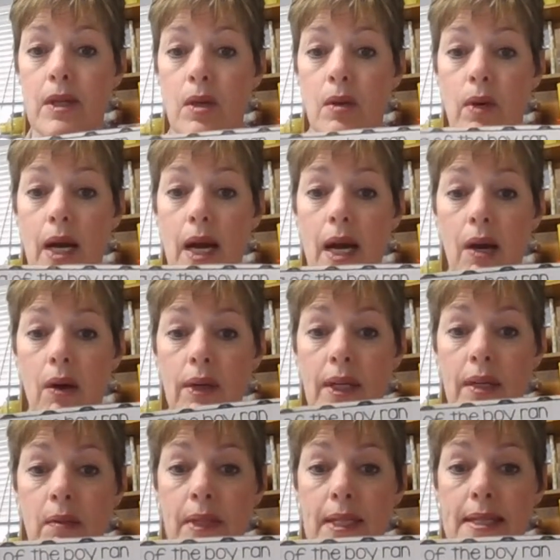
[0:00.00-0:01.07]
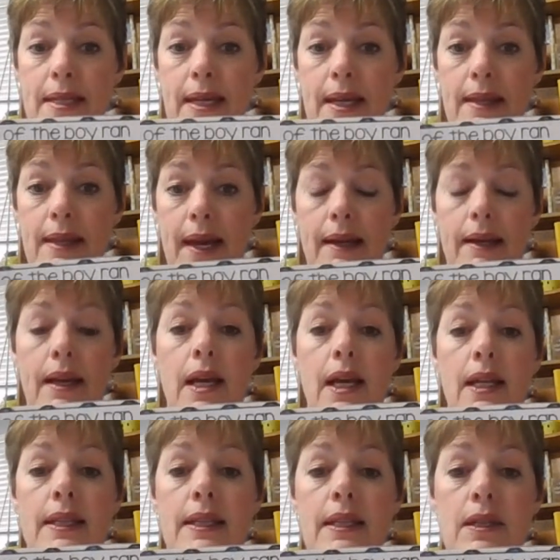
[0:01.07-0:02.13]
how can we say that?
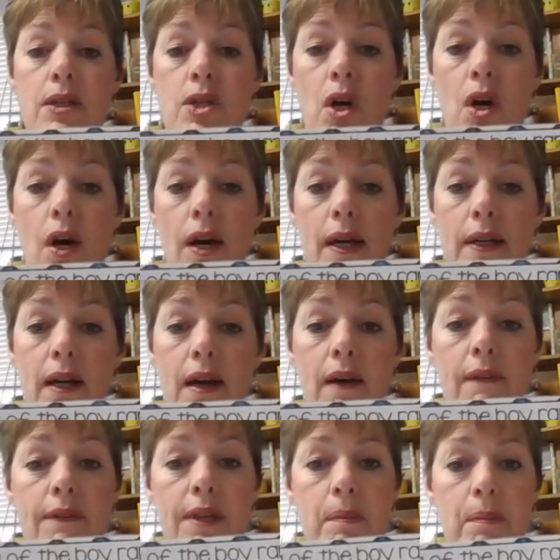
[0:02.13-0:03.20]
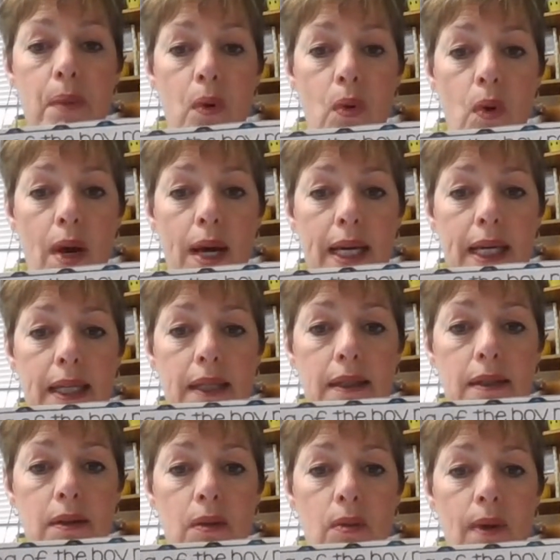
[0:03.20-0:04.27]
The dog of the boy
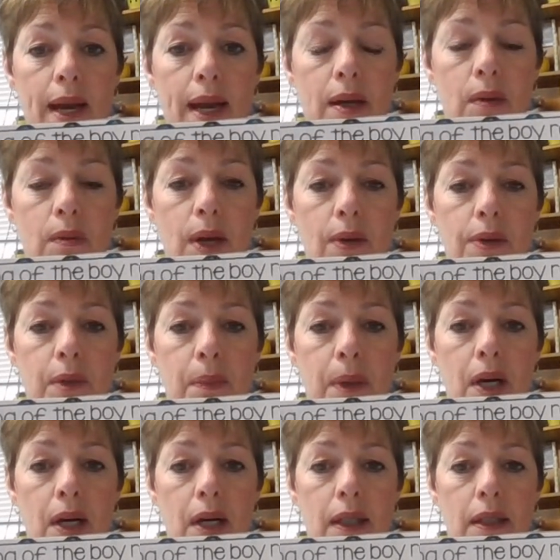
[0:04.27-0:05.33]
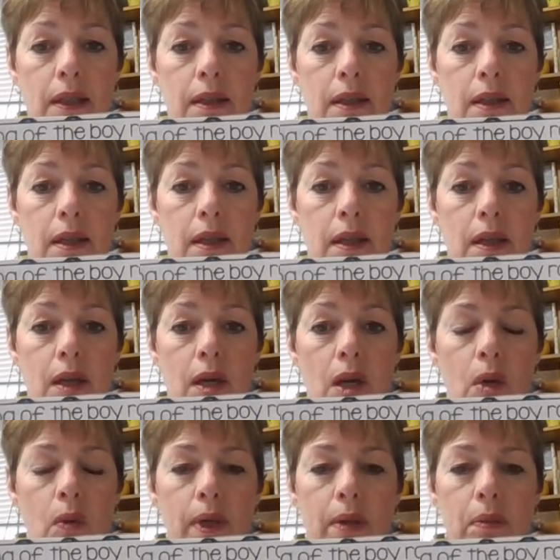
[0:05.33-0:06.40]
ran around the park.
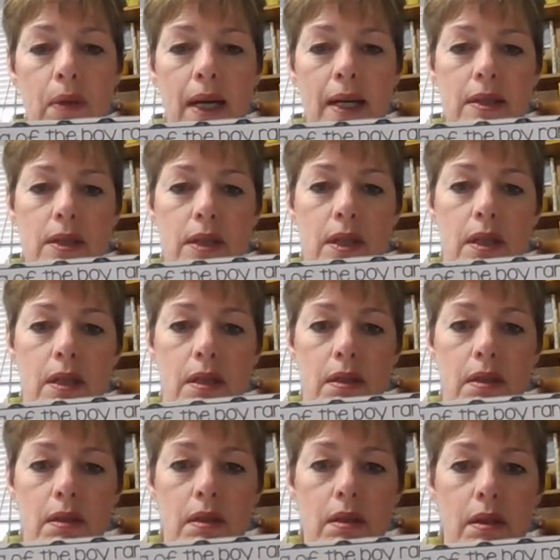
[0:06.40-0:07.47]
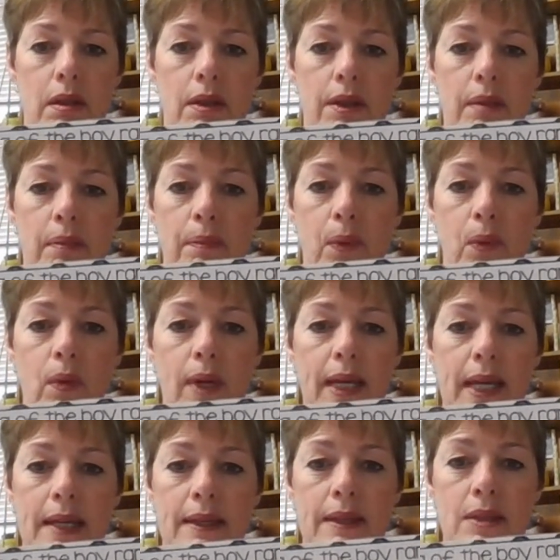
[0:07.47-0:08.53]
We want the boy
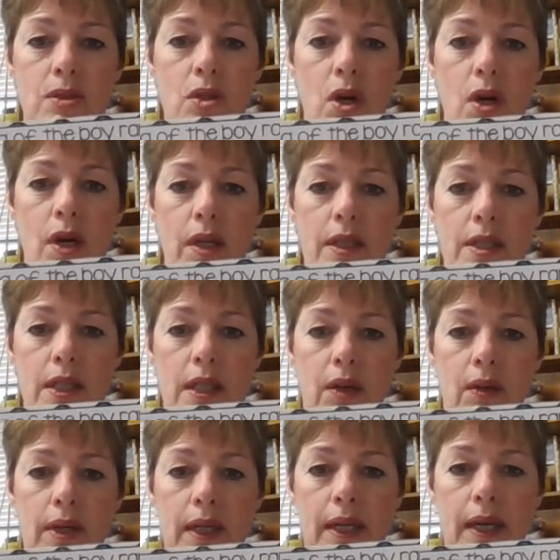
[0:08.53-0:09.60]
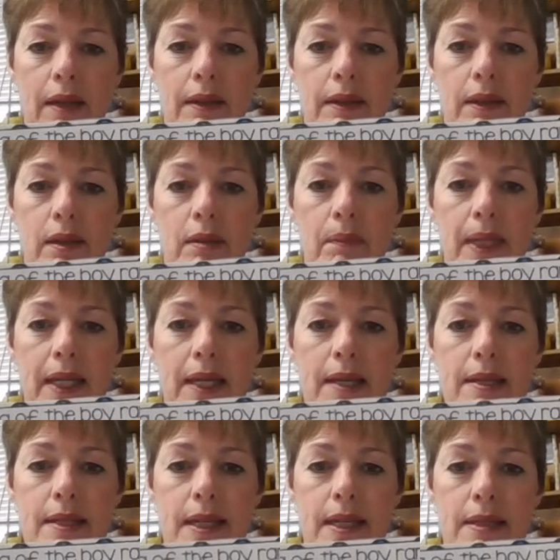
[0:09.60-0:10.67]
and the dog to go together
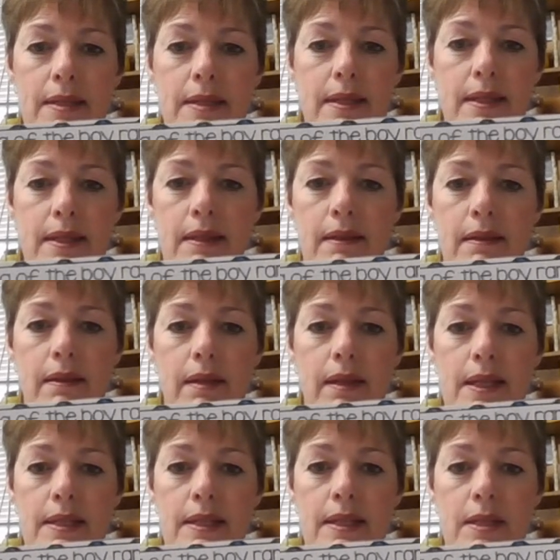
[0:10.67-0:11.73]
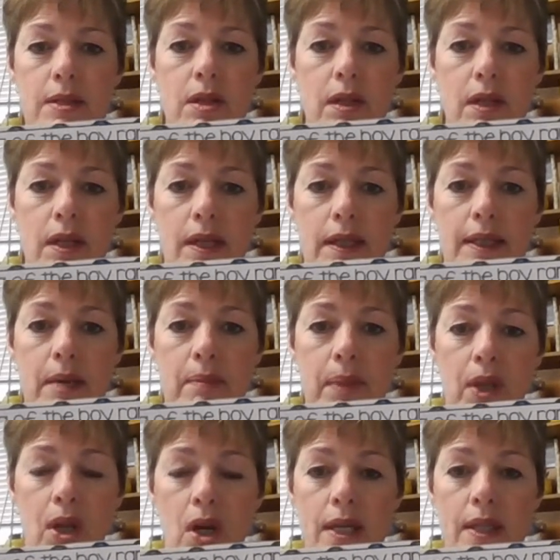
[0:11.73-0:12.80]
because it's the dog that
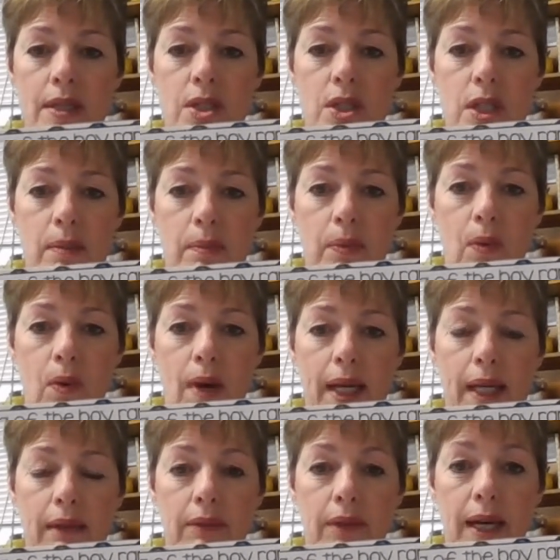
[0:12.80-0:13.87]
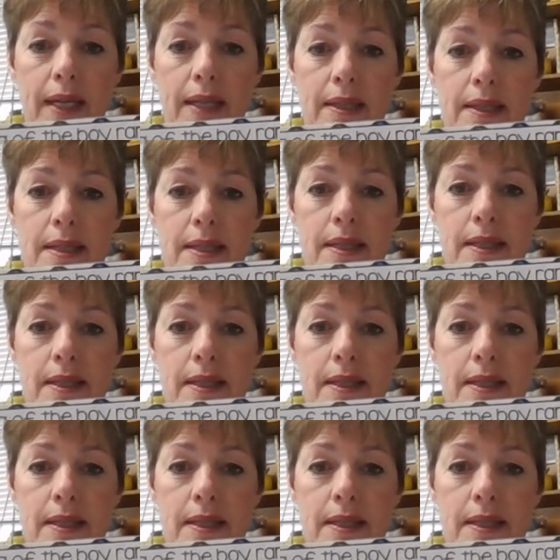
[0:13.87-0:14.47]
belongs to the boy, right?